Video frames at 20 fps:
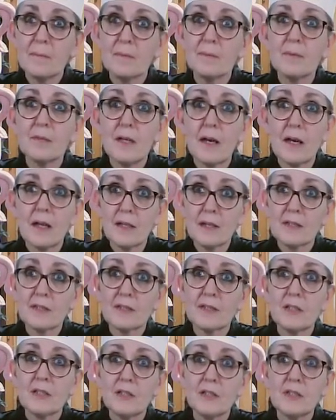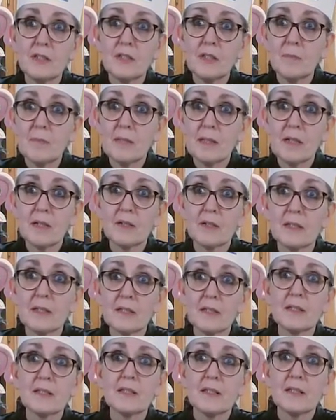Yeah, Lisa, you should be, because it
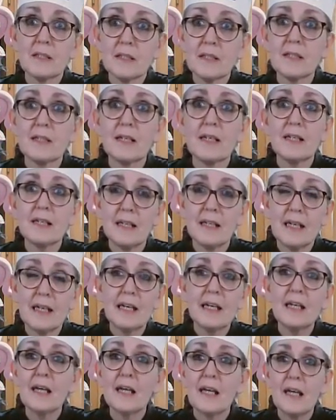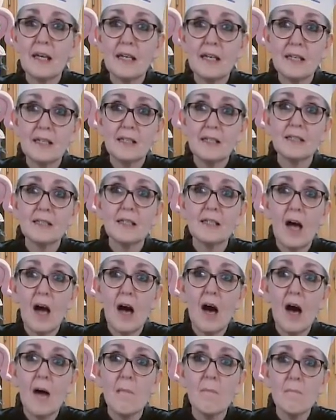is
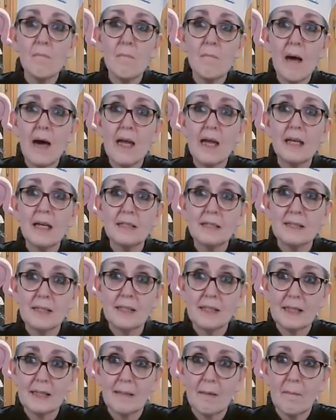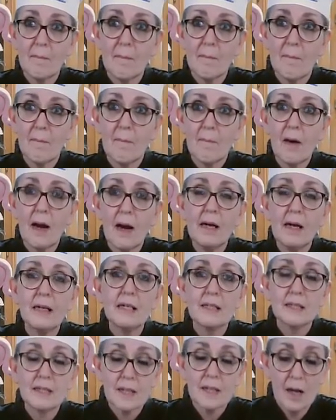amazing. It
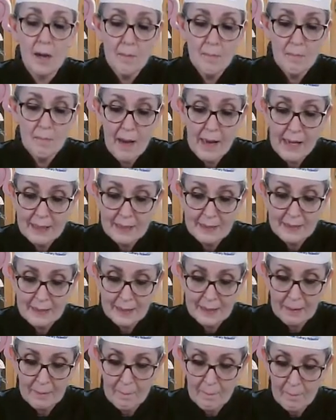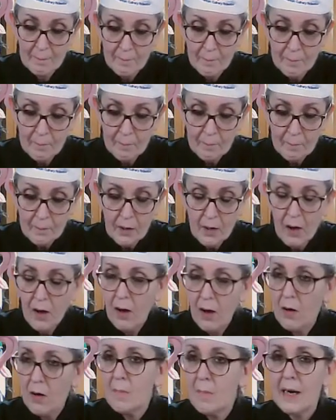is amazing.
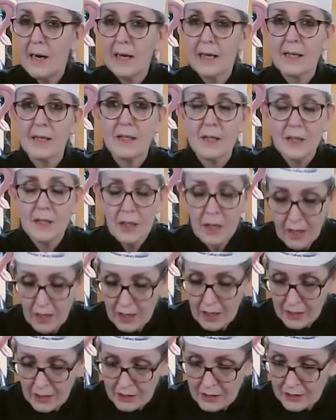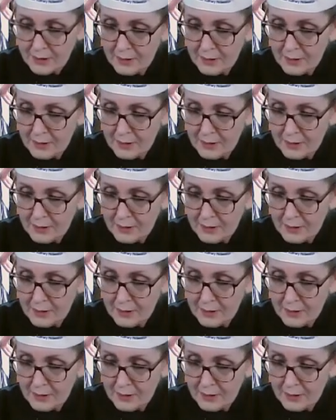Oh my gosh.